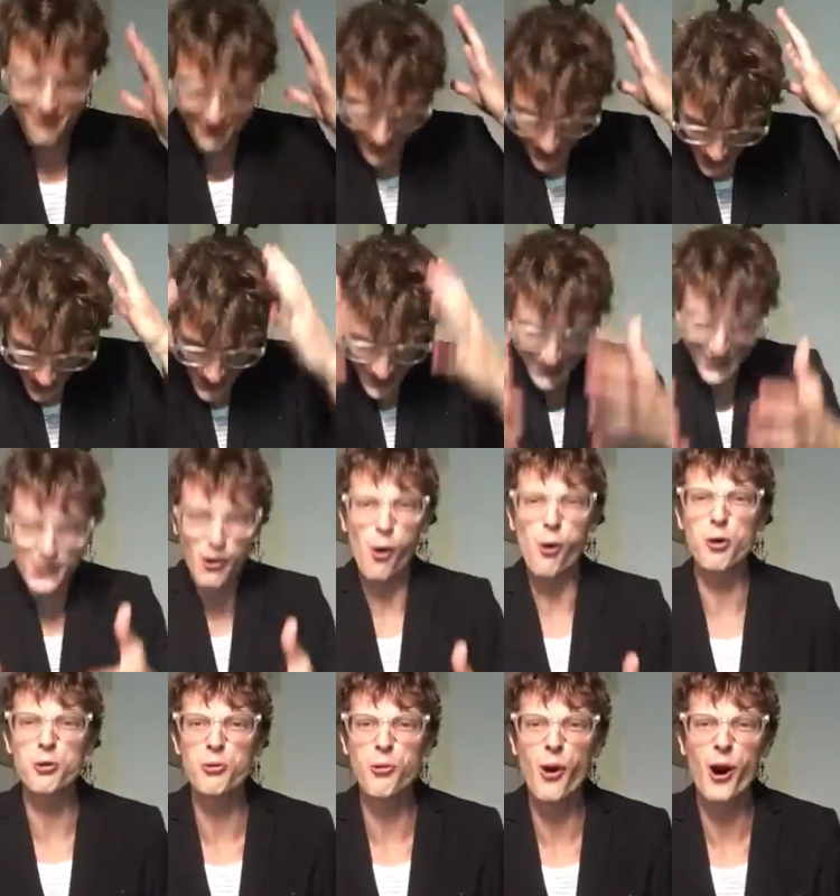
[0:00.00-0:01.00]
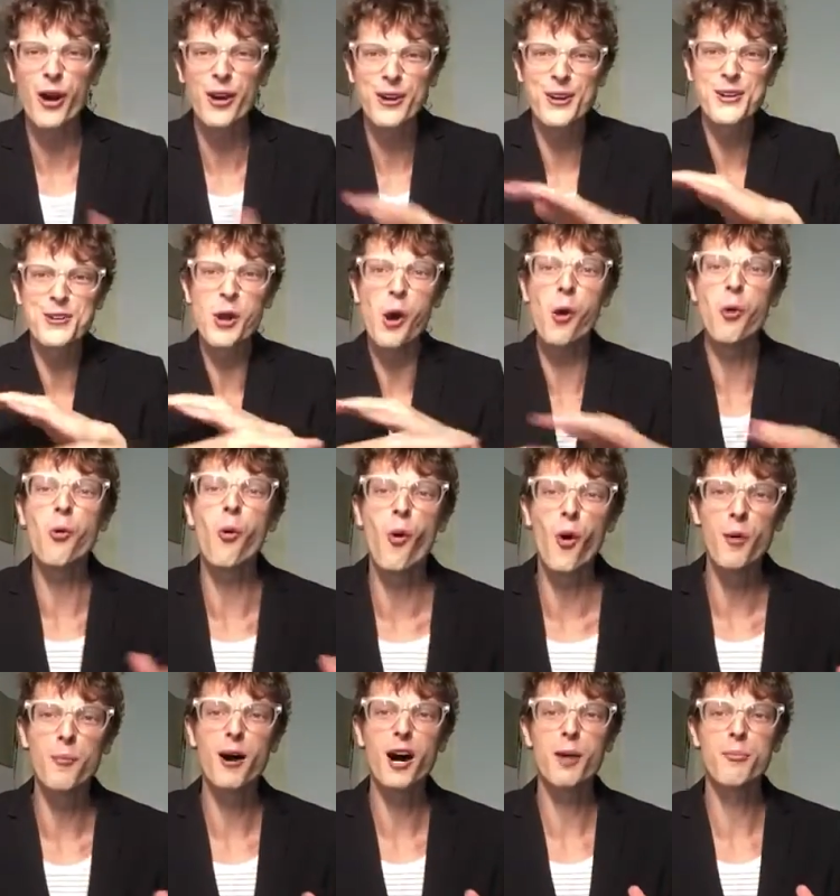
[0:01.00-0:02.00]
head, cold water, no
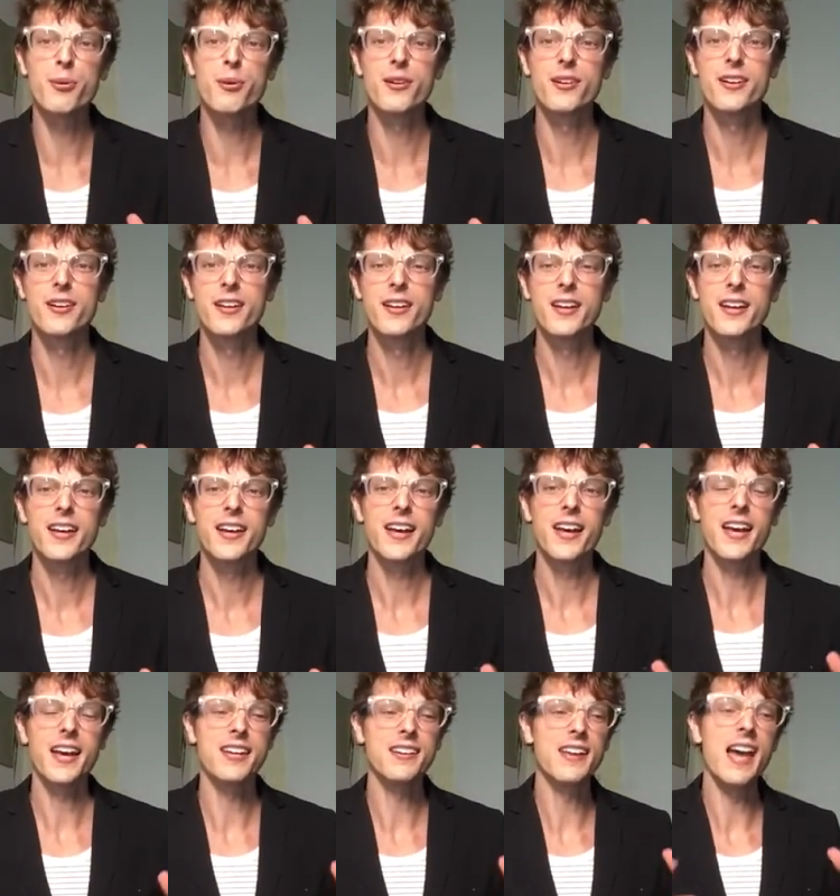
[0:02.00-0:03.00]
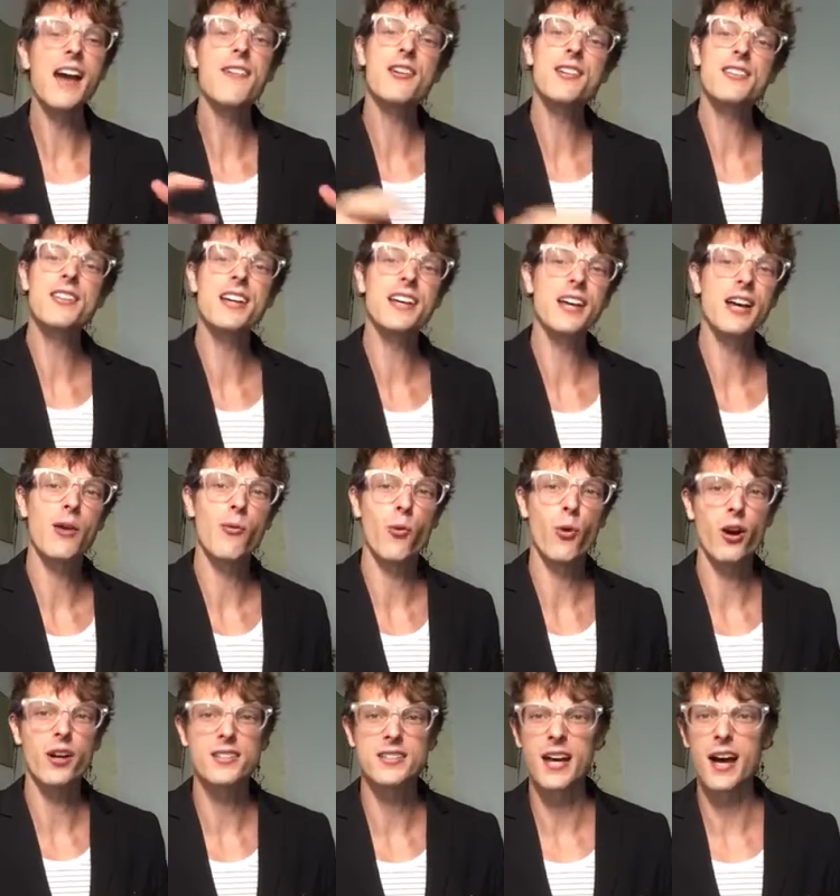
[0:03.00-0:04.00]
warm up. And everything
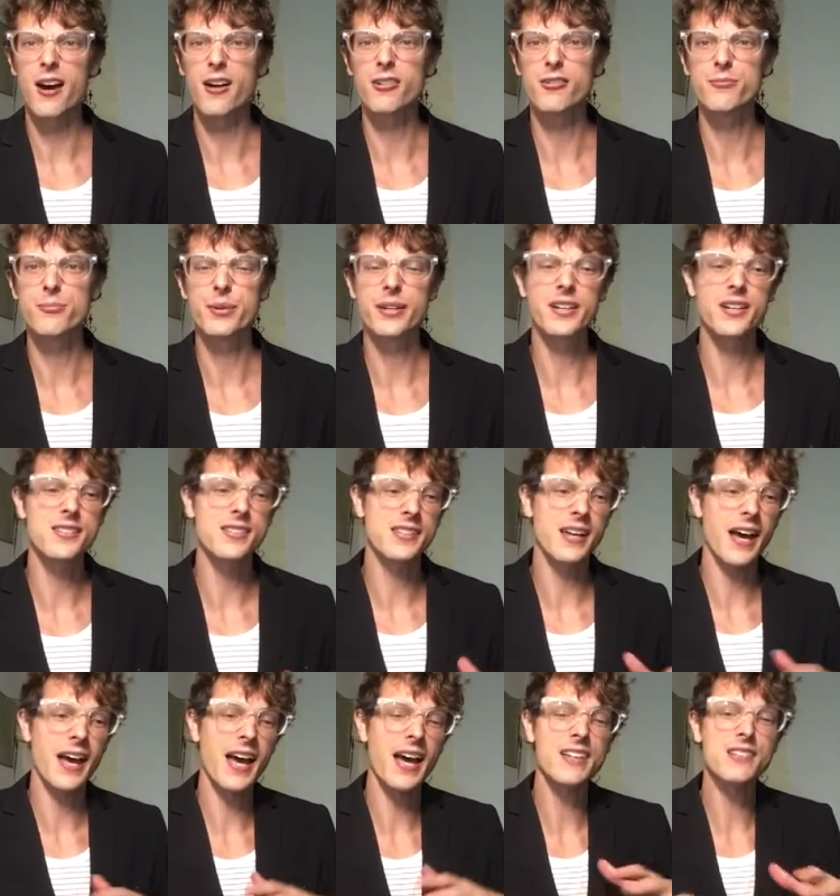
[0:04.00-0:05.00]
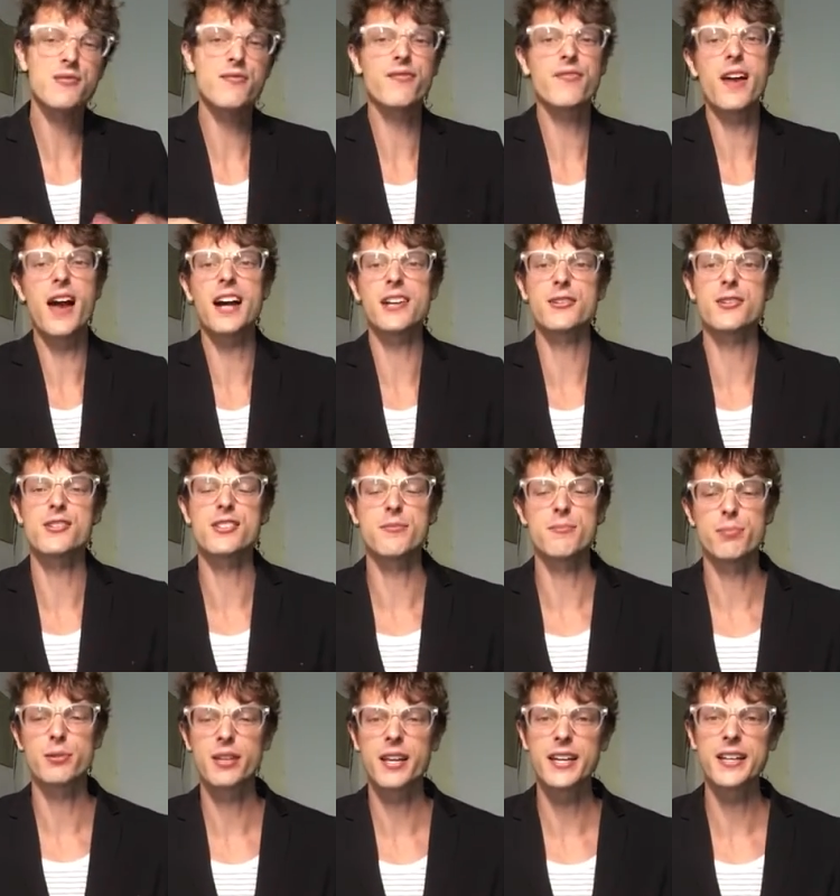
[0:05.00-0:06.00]
worked out because I had some factors
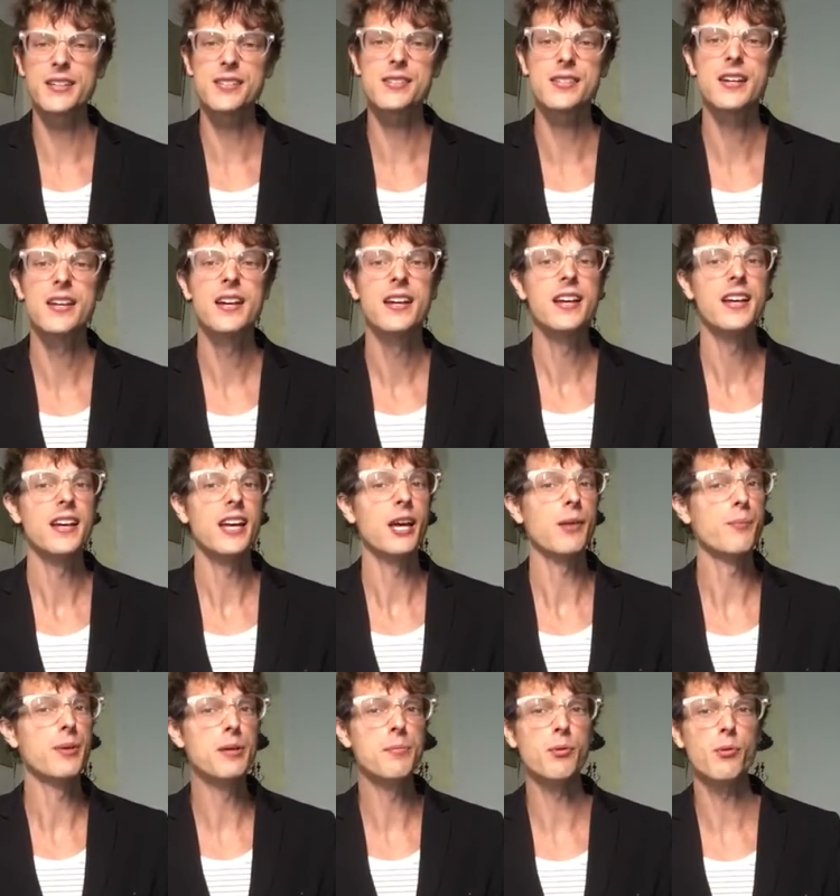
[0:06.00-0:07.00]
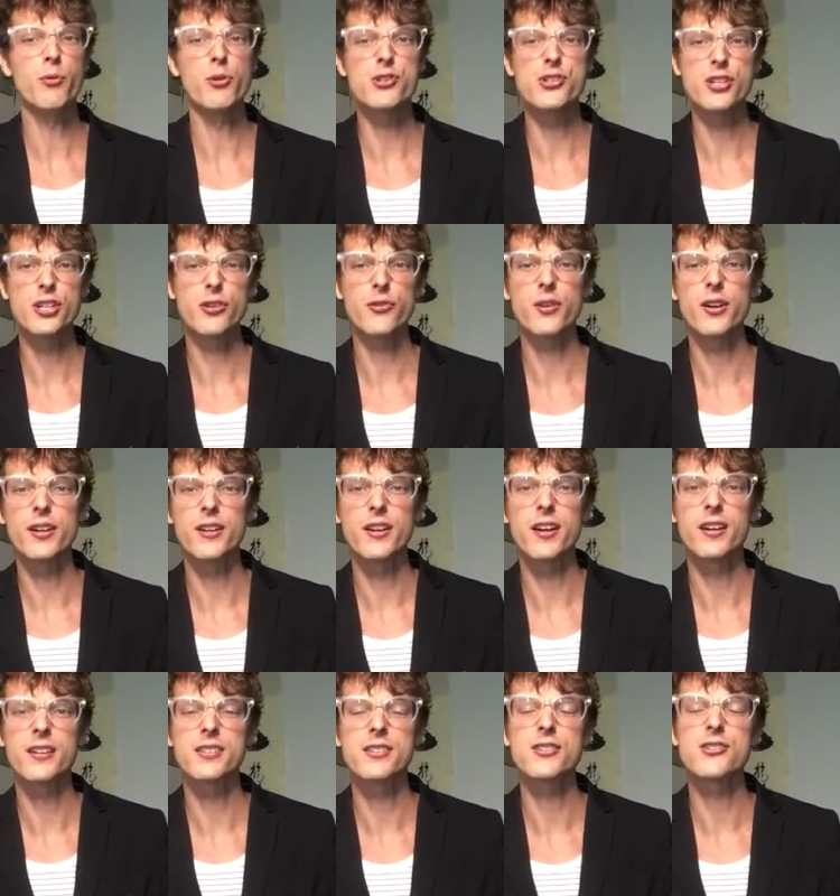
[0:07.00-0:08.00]
in place and people were
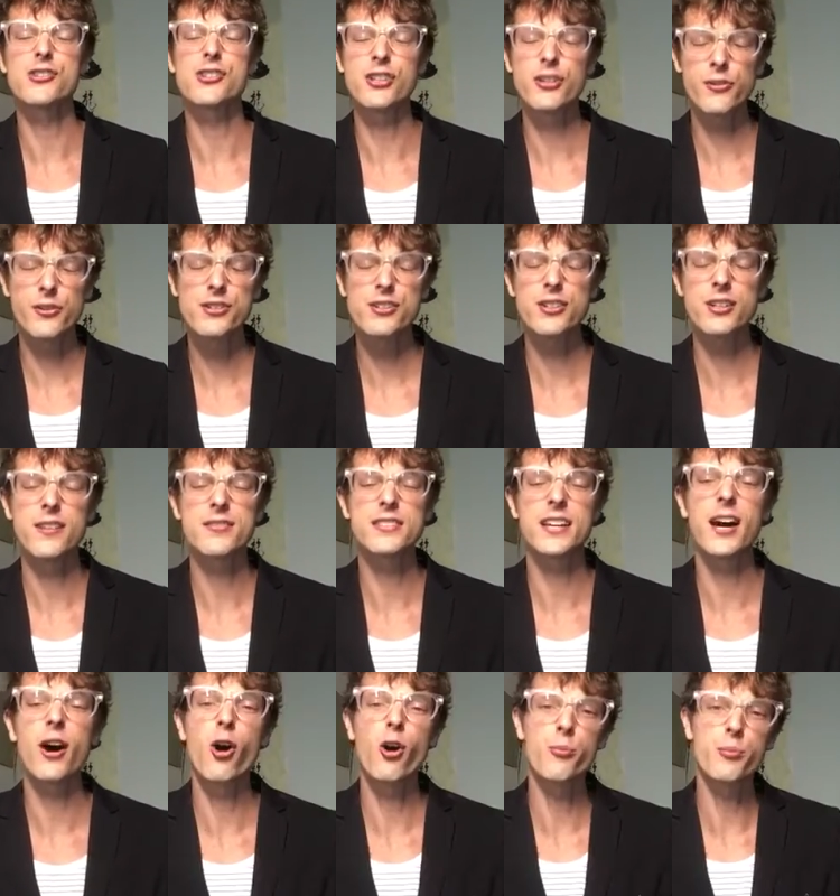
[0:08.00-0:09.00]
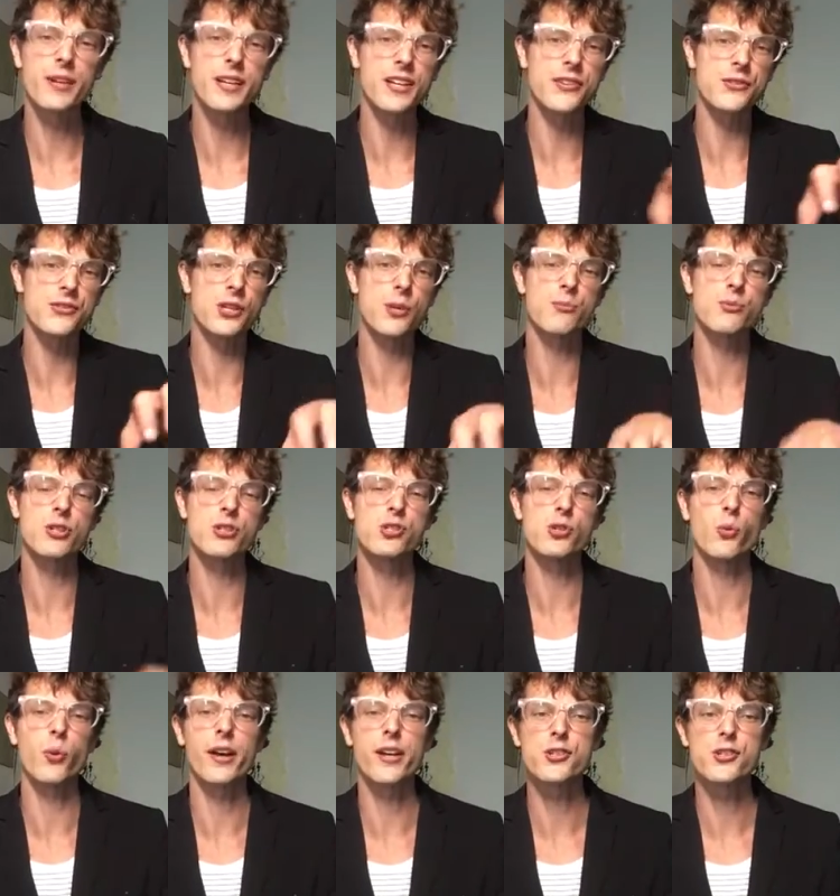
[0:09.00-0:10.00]
generous enough to help me in some
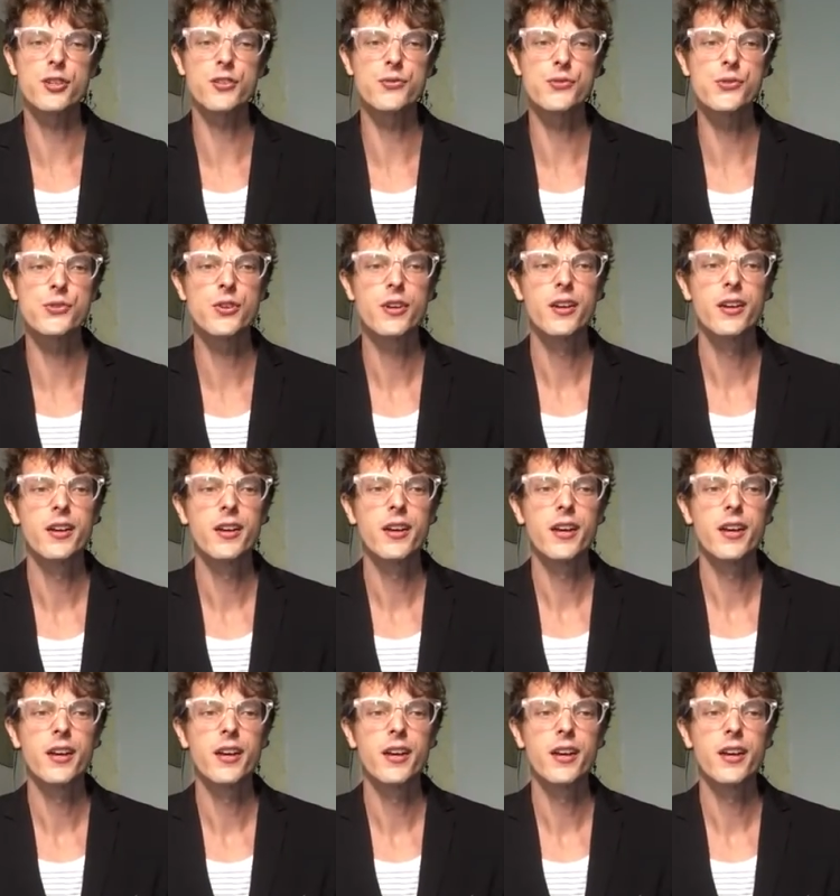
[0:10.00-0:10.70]
situations.